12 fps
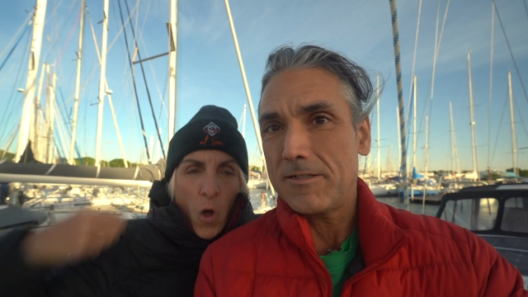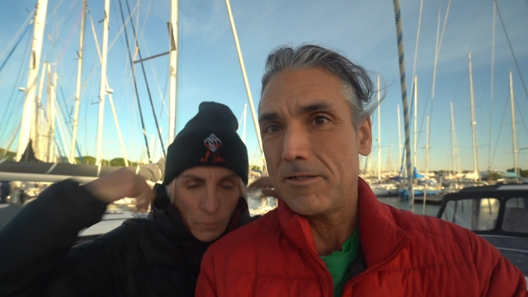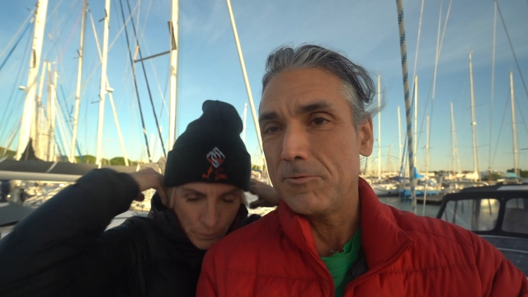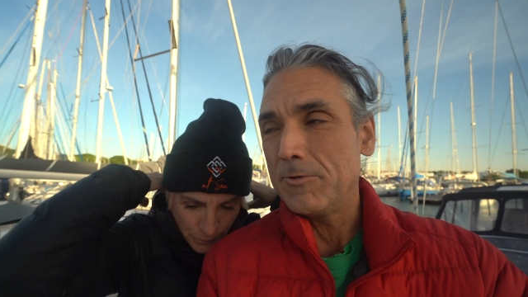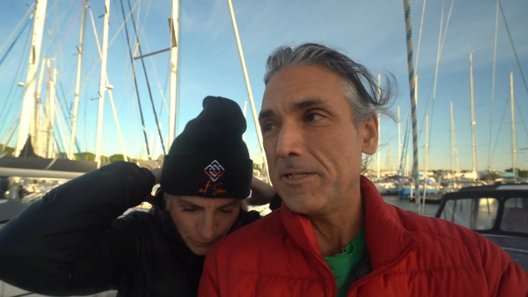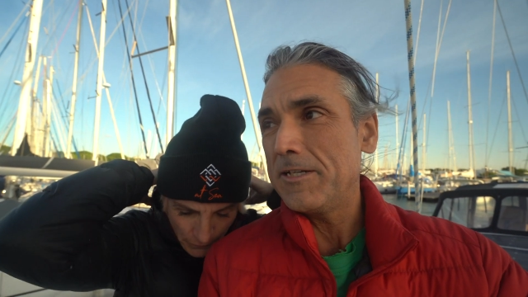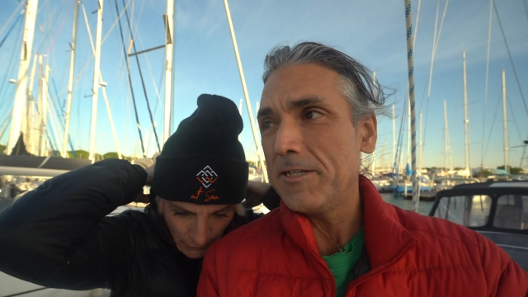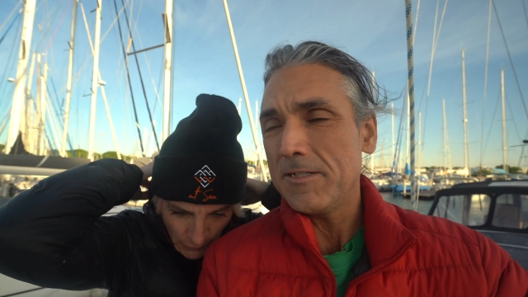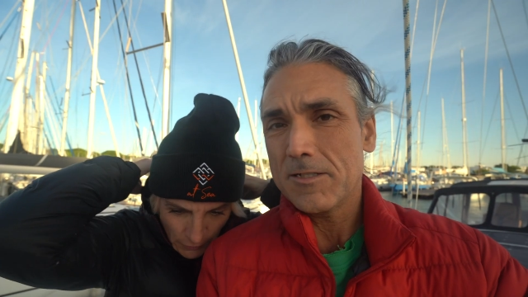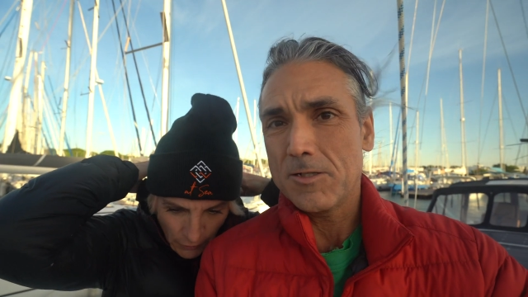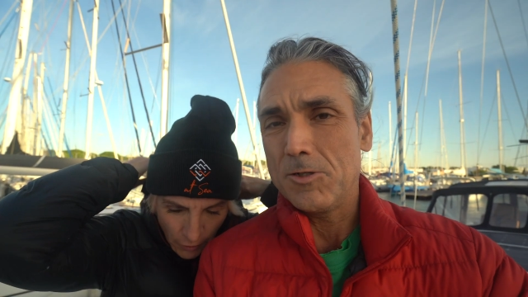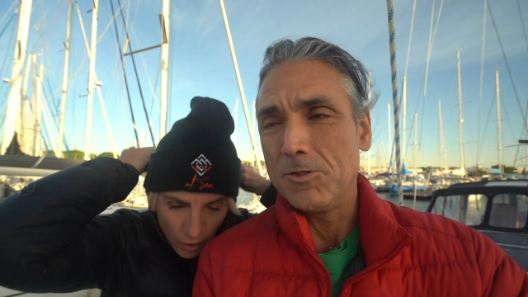Speaker 1: a windy,
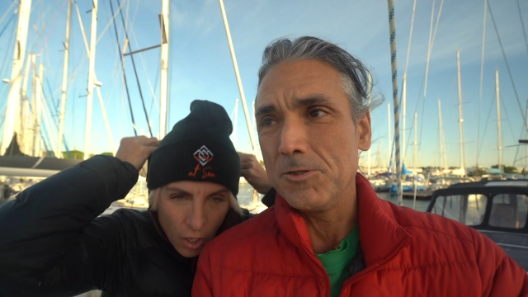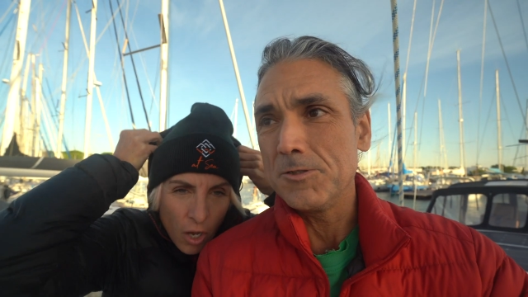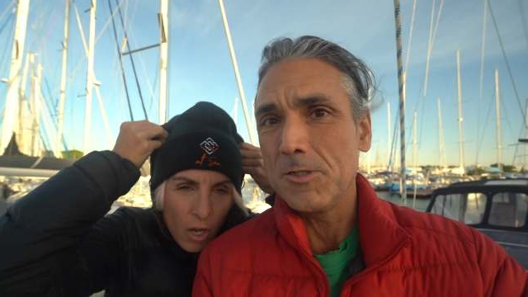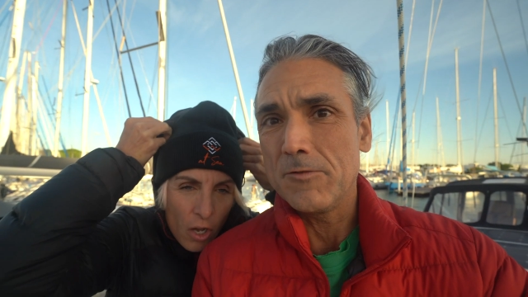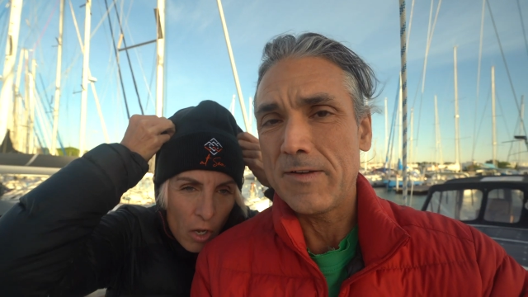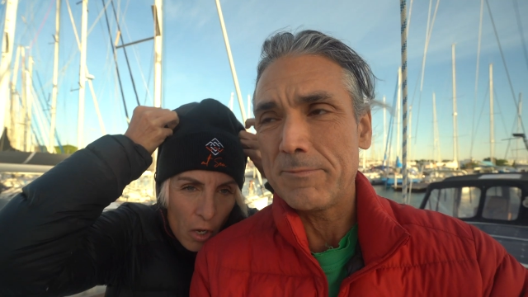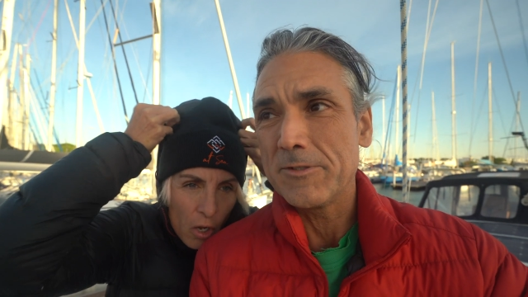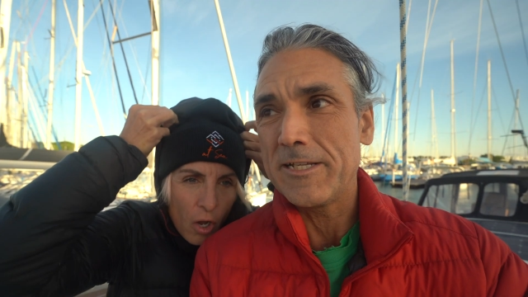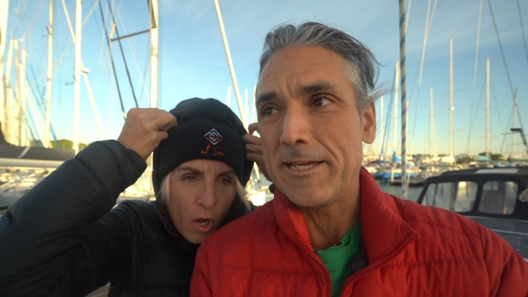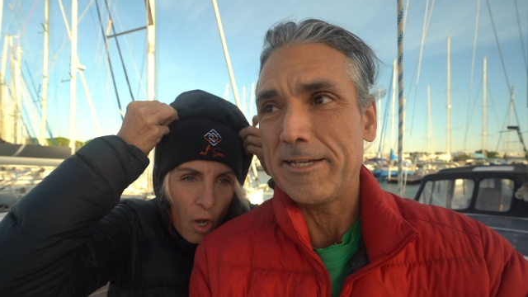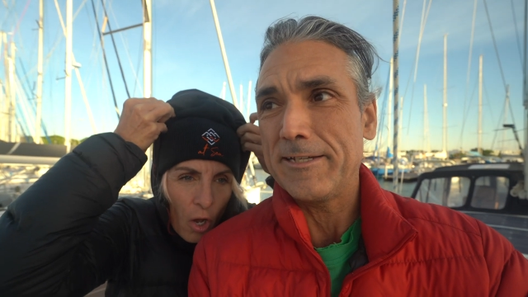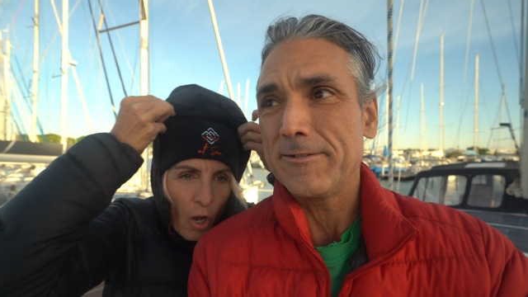cold November
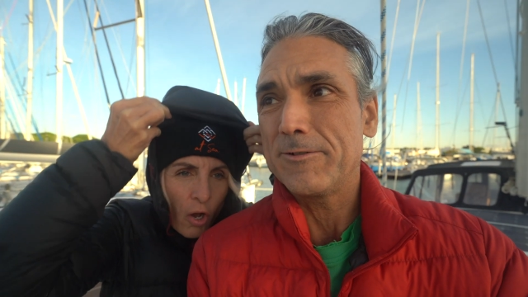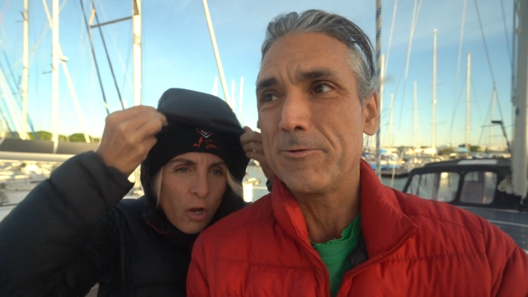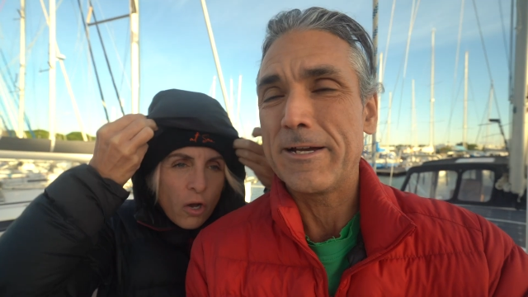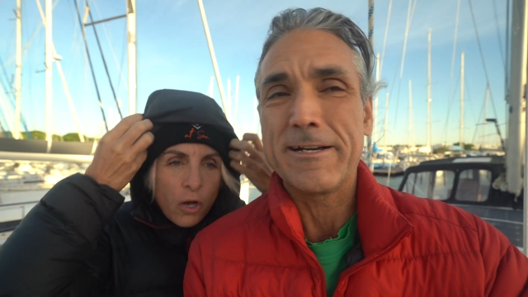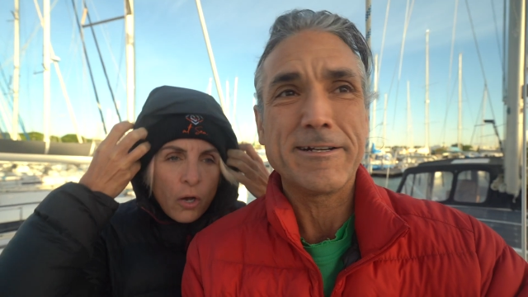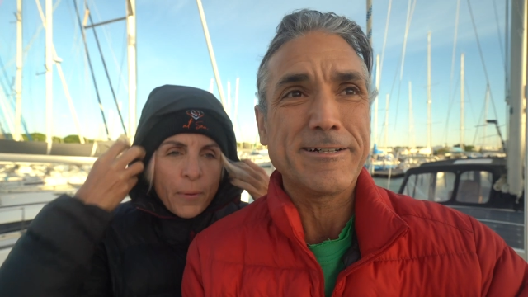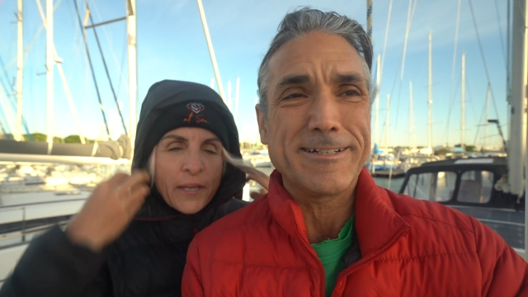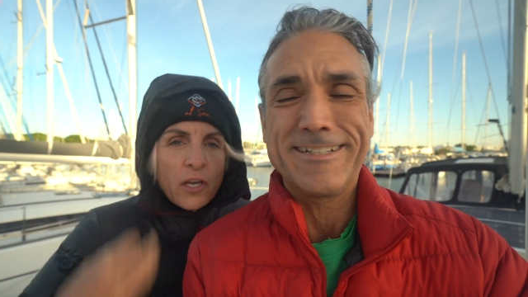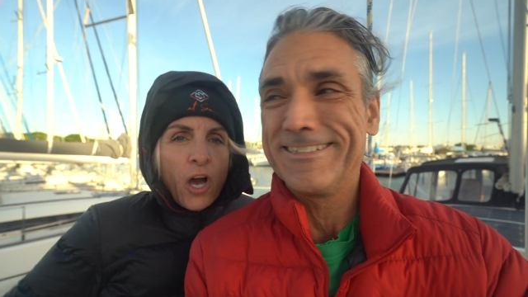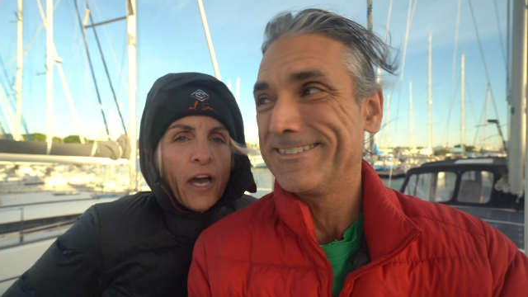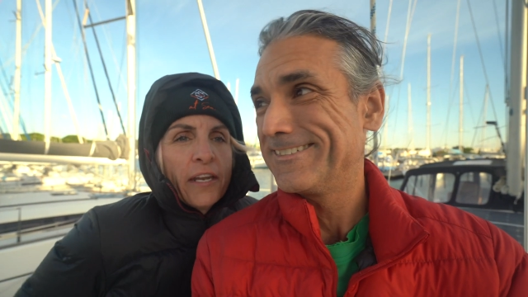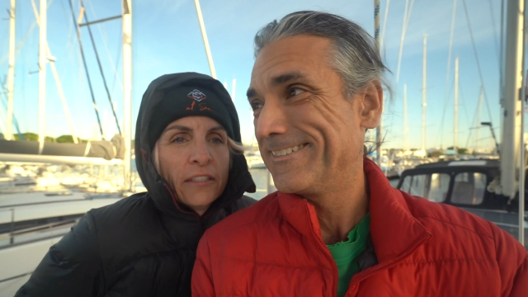day where...
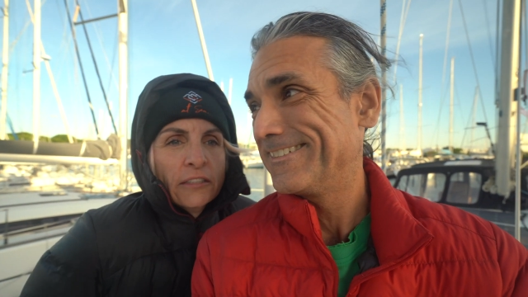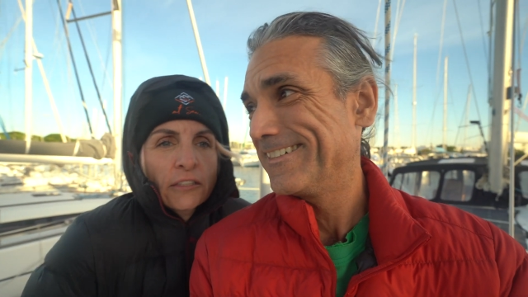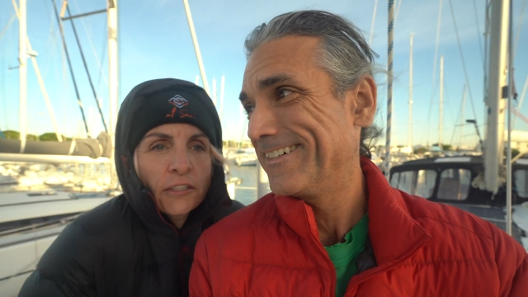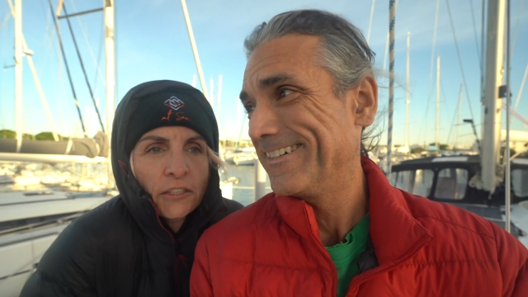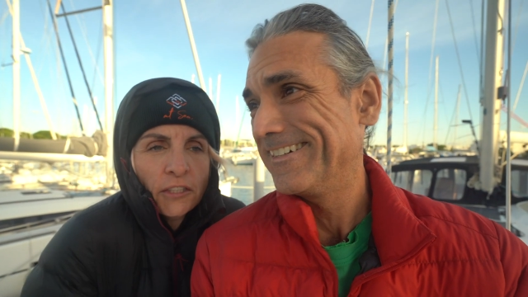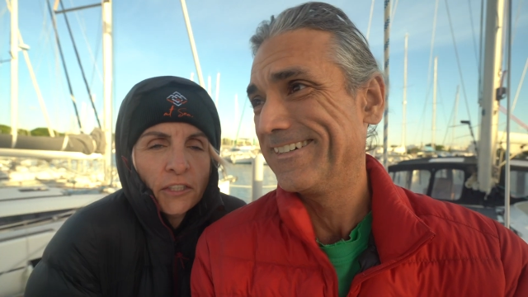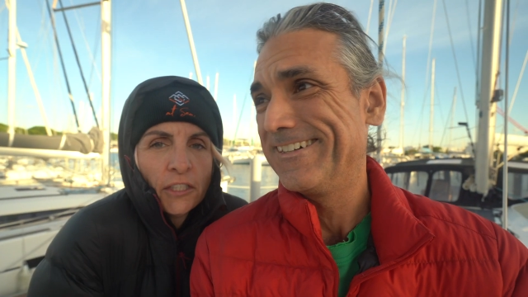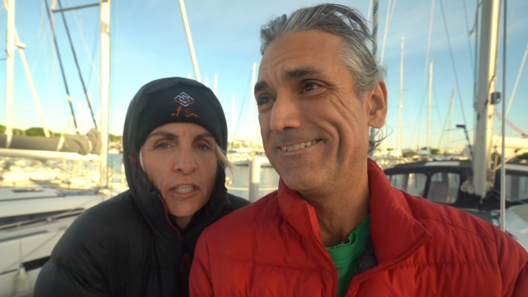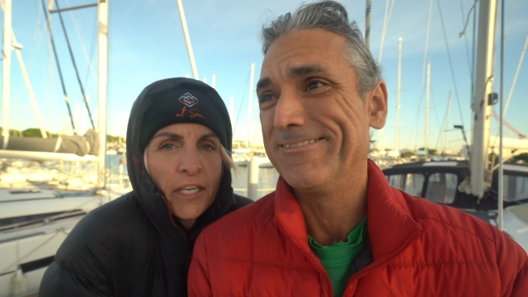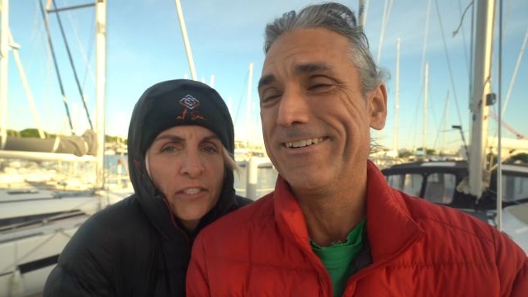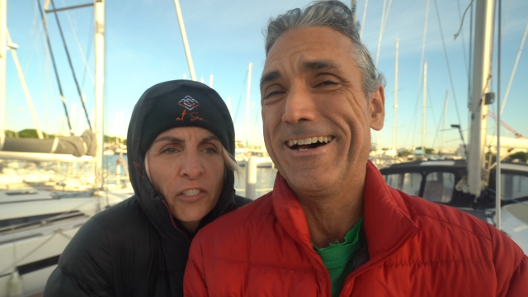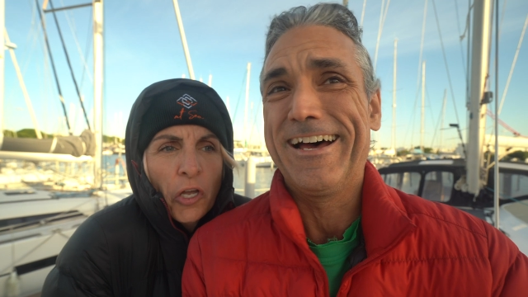
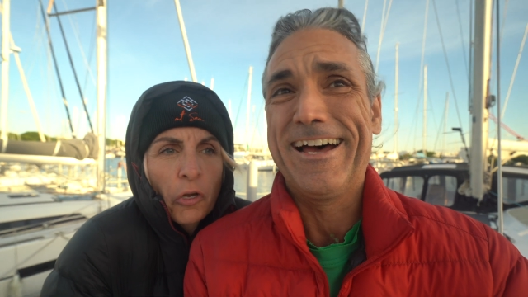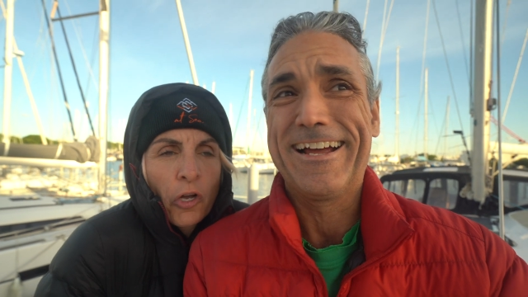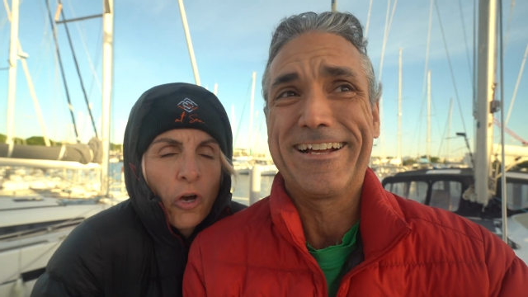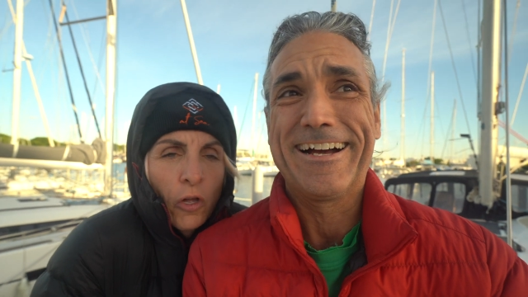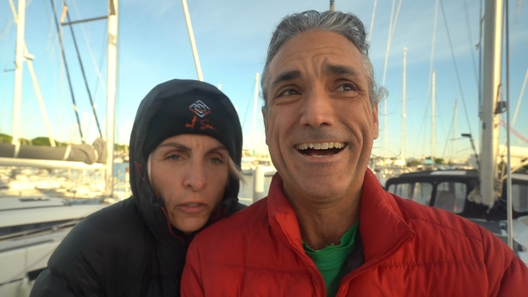Oh, sorry.